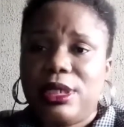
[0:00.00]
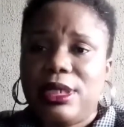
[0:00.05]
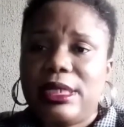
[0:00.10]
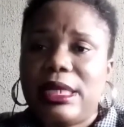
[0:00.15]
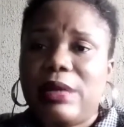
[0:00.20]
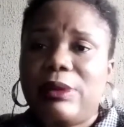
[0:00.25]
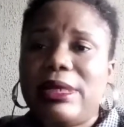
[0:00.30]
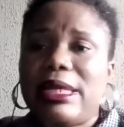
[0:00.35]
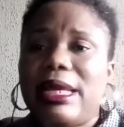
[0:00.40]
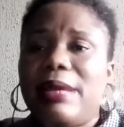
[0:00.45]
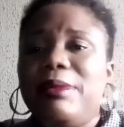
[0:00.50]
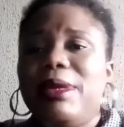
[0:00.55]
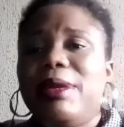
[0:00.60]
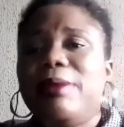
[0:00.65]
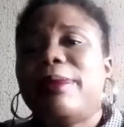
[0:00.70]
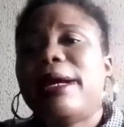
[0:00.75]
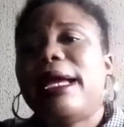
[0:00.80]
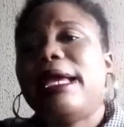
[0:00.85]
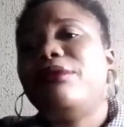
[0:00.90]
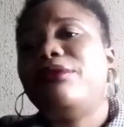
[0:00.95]
Now, what I mean
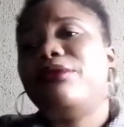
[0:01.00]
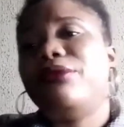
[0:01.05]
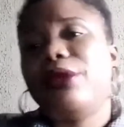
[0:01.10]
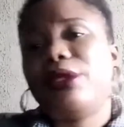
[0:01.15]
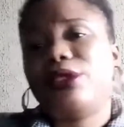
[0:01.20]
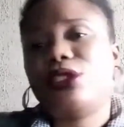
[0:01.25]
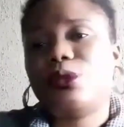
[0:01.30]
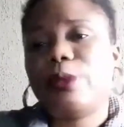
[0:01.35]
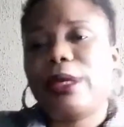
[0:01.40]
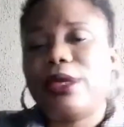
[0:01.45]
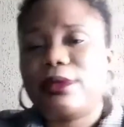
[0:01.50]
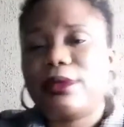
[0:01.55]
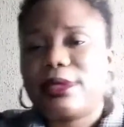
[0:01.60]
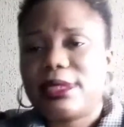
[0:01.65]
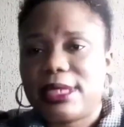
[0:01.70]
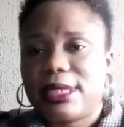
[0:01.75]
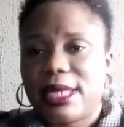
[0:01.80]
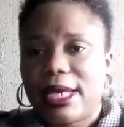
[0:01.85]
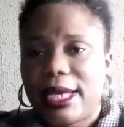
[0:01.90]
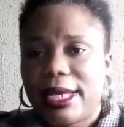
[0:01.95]
by reach, when you
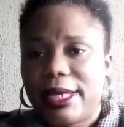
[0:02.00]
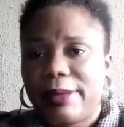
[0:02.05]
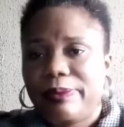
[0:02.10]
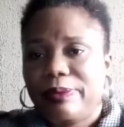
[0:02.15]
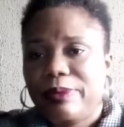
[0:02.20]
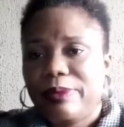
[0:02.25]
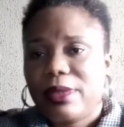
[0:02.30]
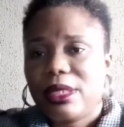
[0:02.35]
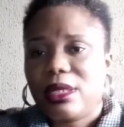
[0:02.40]
say